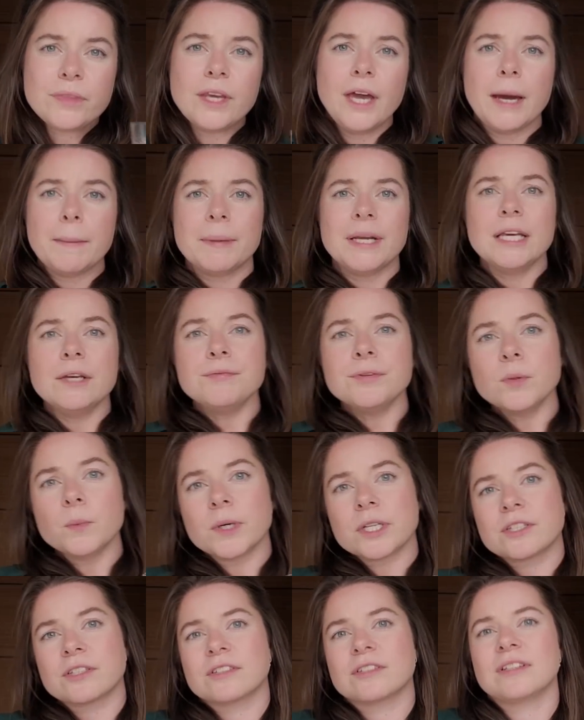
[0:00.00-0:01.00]
believe it
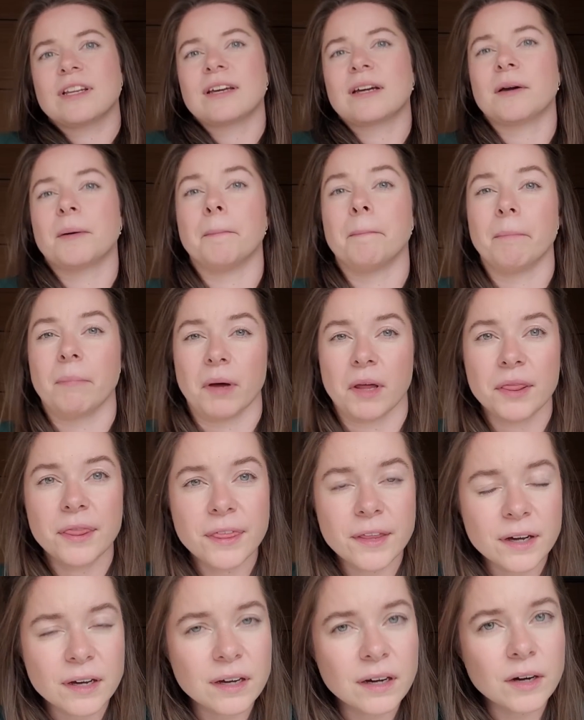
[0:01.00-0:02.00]
was like a month
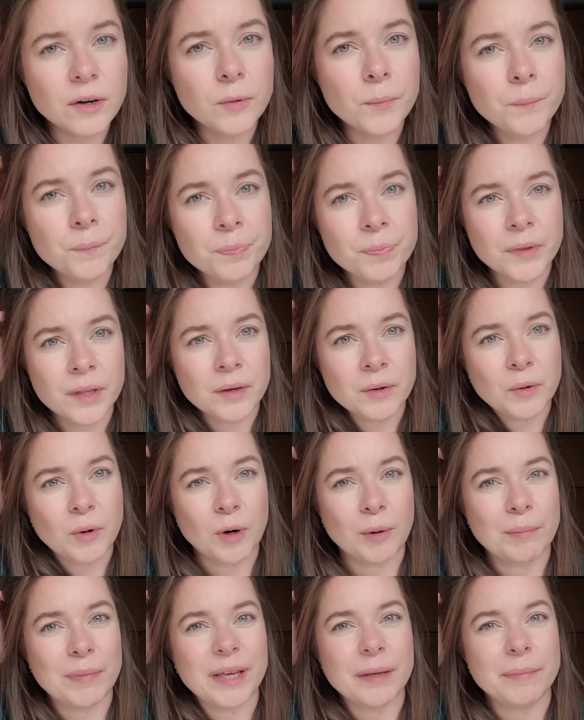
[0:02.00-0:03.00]
ago,
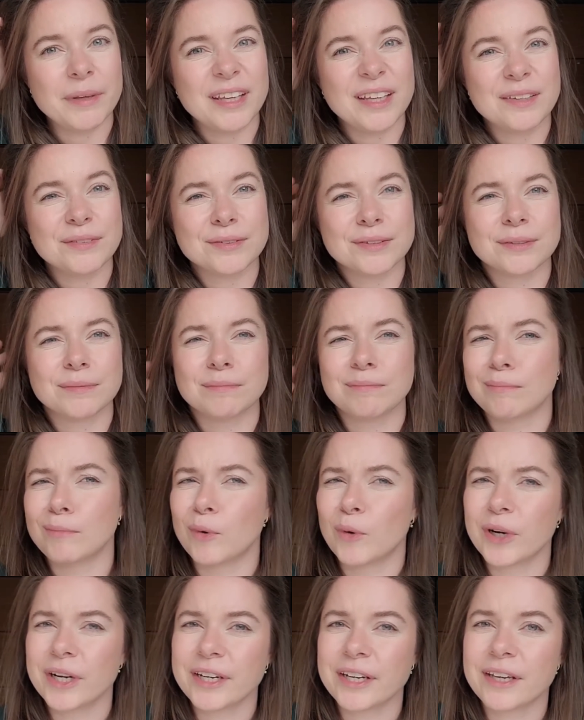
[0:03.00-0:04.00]
or maybe even
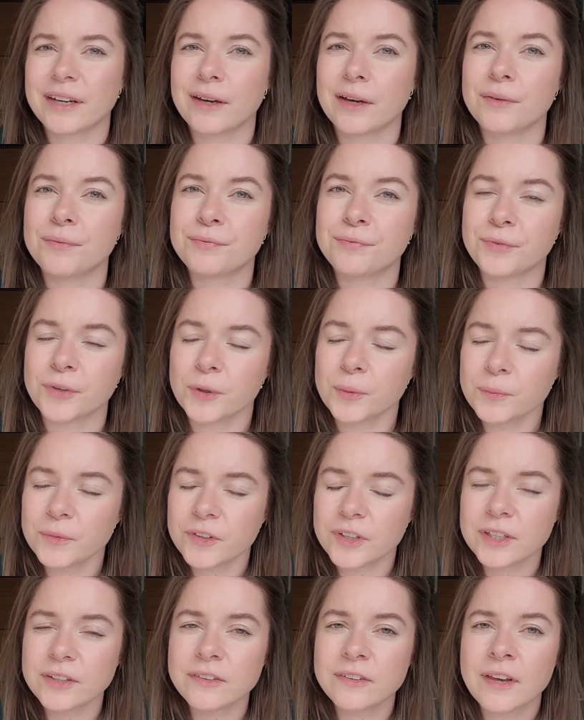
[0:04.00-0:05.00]
more that I filmed
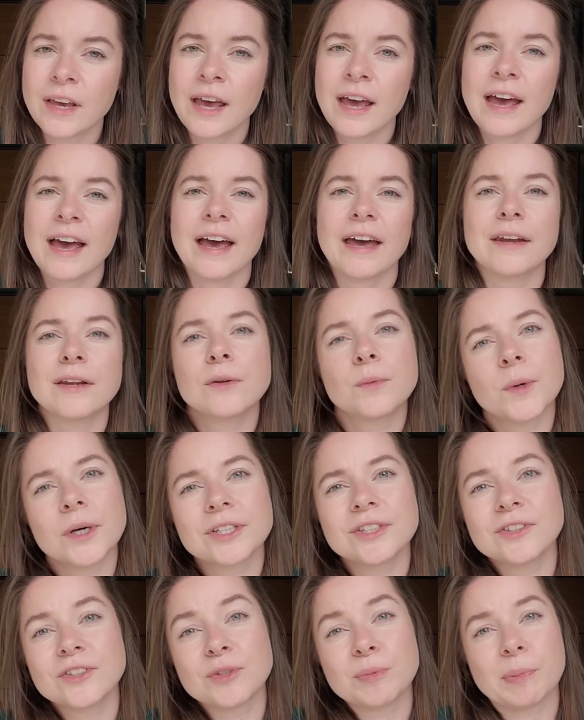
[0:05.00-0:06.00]
it, and it
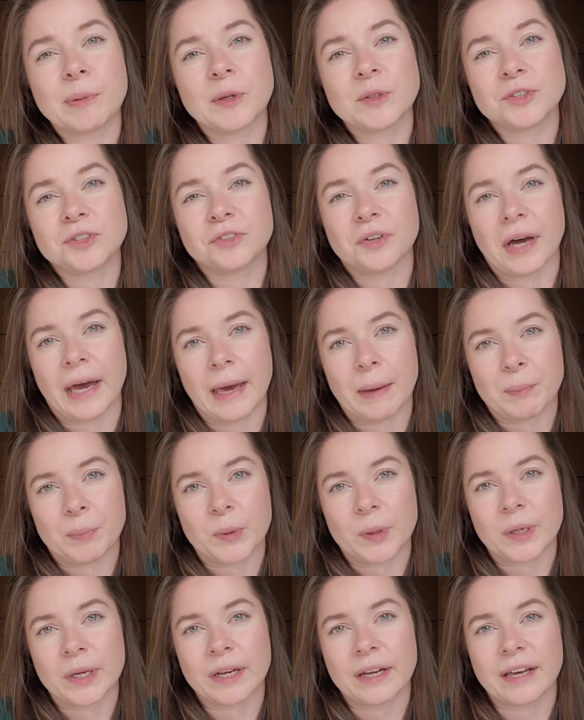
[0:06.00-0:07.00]
wasn't supposed to
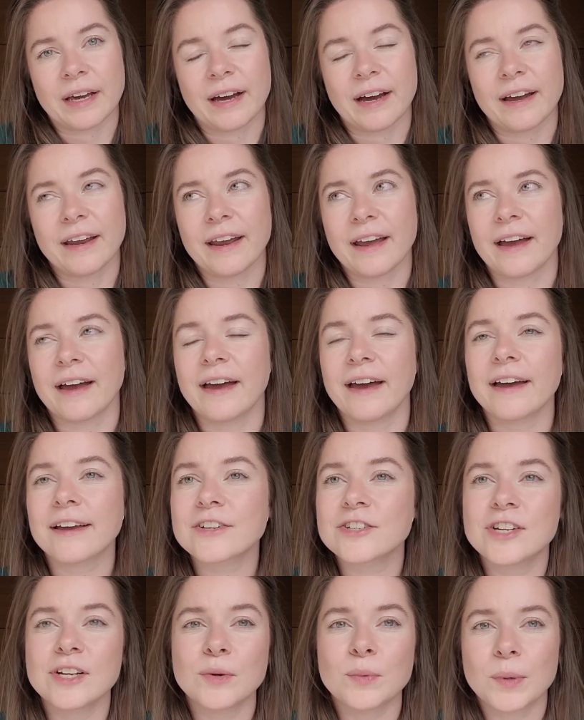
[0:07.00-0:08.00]
happen. I
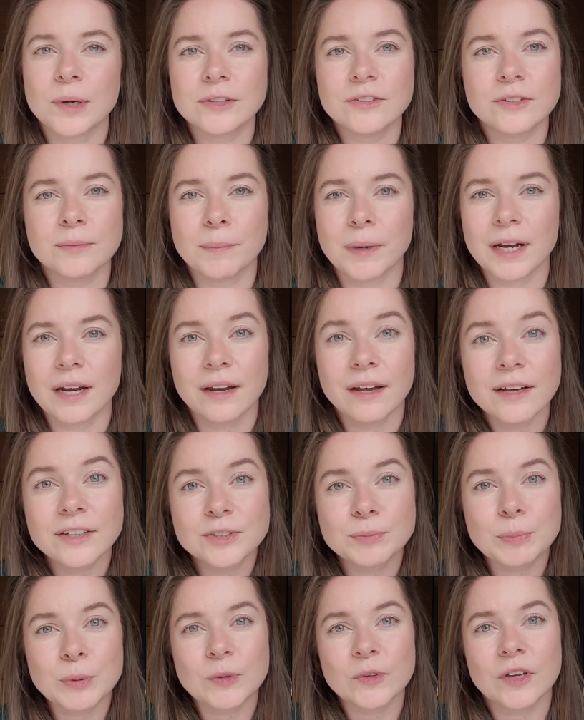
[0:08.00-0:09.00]
actually wanted my
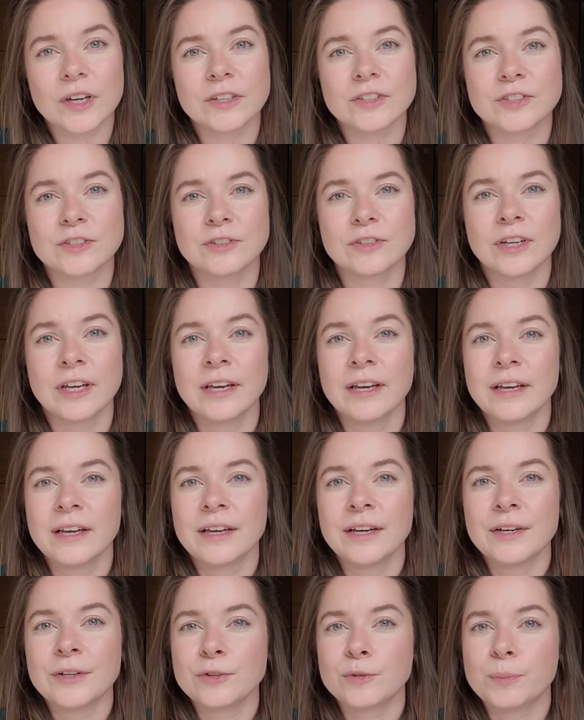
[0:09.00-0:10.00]
last podcast
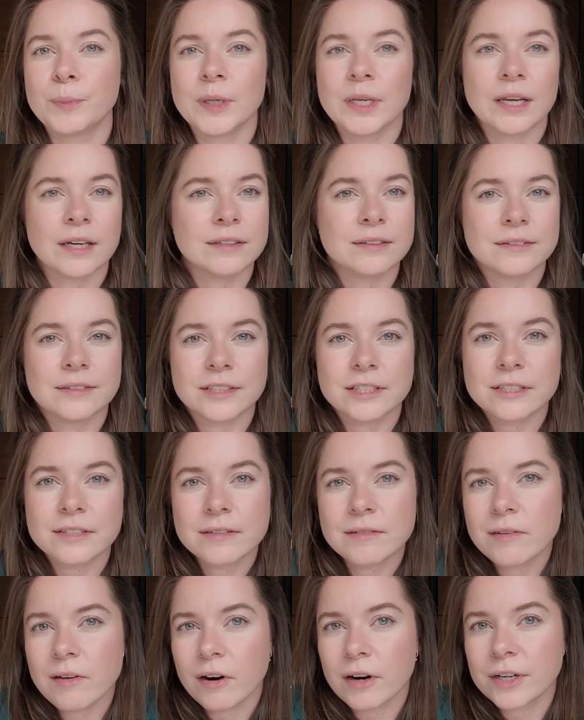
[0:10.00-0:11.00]
to be like the
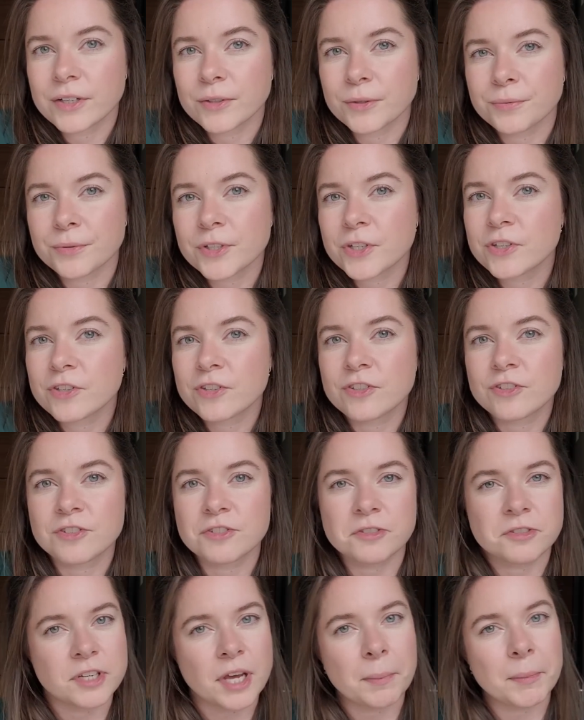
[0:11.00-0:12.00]
start of a
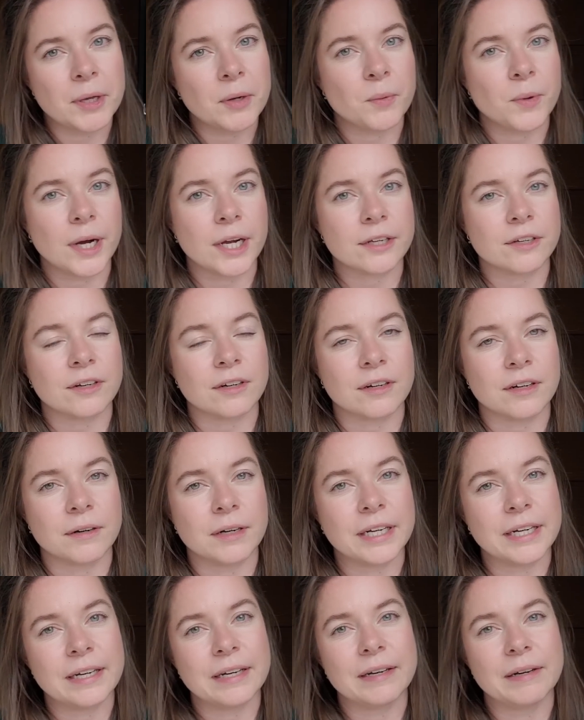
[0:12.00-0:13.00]

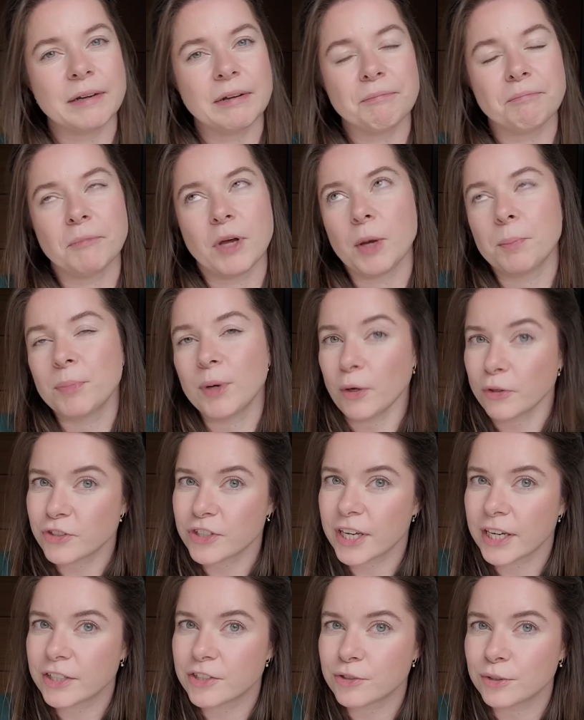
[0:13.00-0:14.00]
semi-regular upload
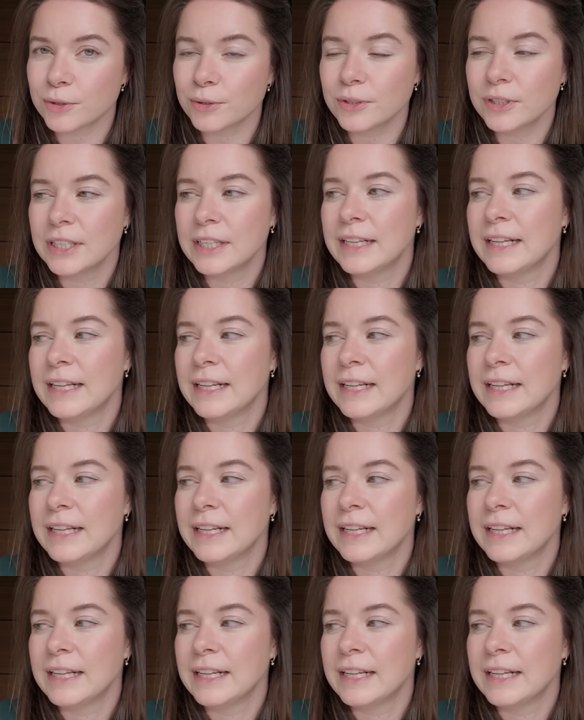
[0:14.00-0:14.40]
schedule